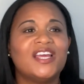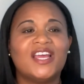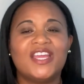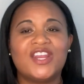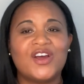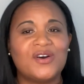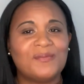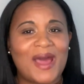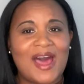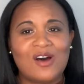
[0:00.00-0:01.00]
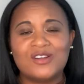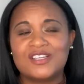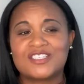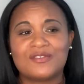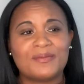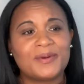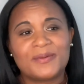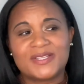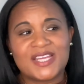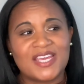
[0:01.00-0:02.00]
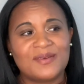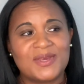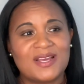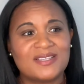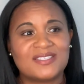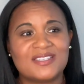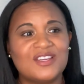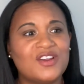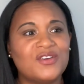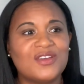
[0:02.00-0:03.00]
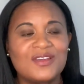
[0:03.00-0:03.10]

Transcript: you know, my Outlook, to remember to take it because, you know,